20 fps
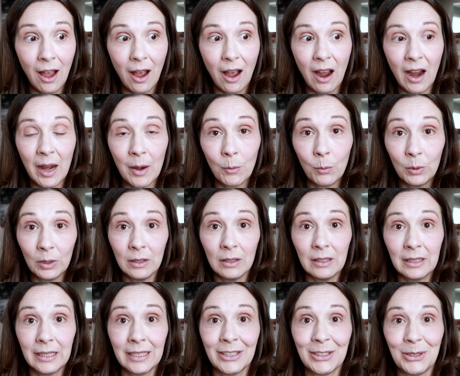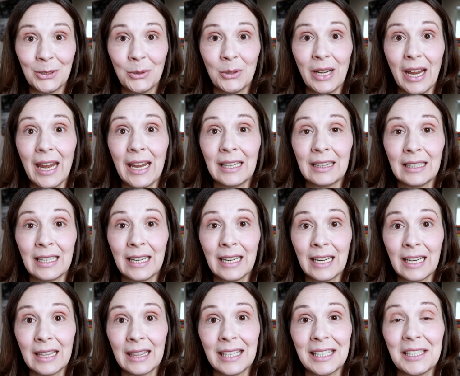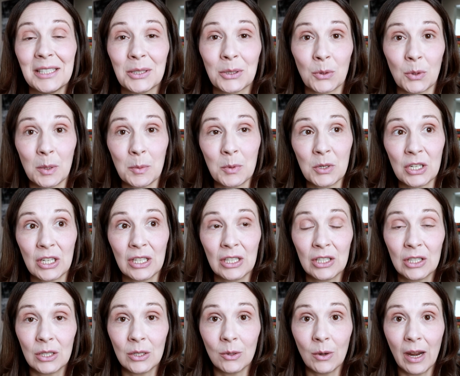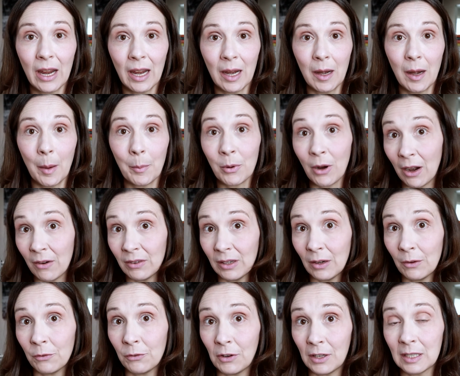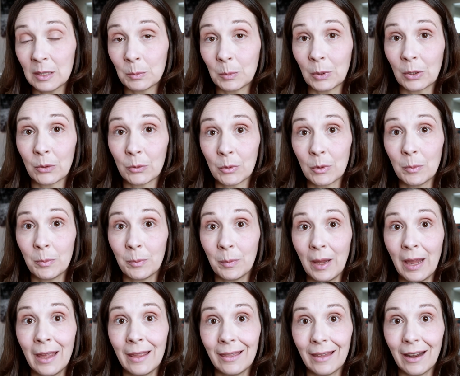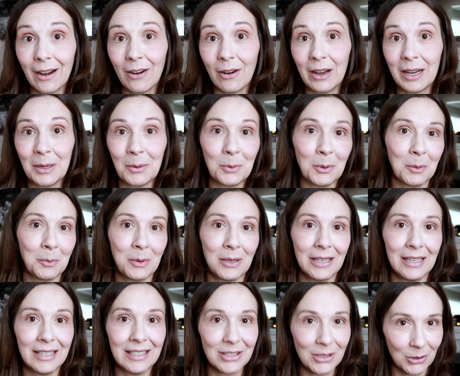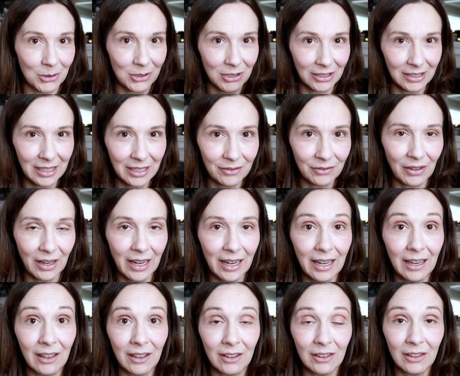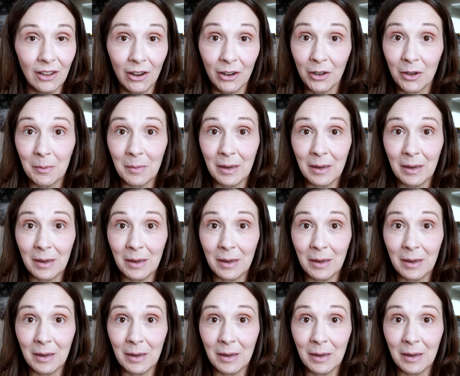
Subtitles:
I will include a link in the description to a private Facebook group, and there it will be easier to leave a longer